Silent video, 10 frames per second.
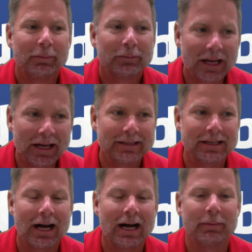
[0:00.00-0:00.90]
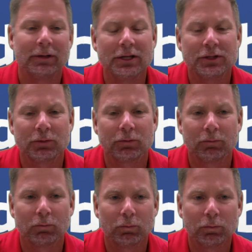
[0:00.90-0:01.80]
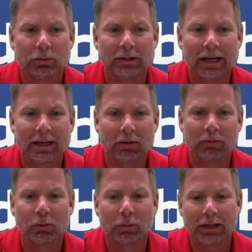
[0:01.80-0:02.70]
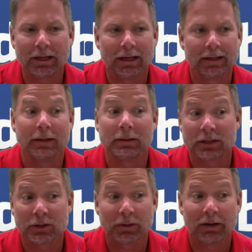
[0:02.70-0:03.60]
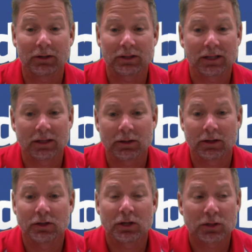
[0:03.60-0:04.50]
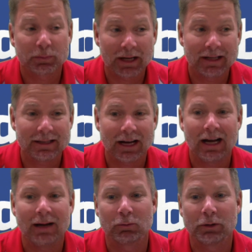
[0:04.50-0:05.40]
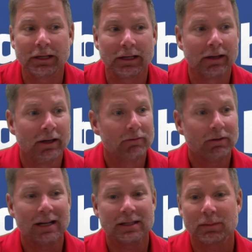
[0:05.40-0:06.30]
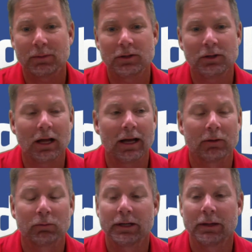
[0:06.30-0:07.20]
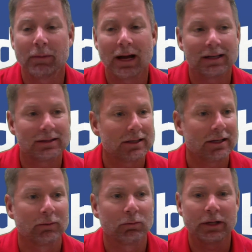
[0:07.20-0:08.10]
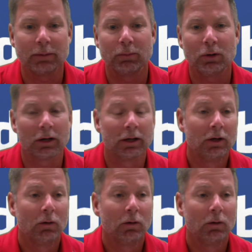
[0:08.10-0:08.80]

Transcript: Take time each day over the weekend, and since we have an extension, to spend time reading. Find something you like. Read a magazine, read a book,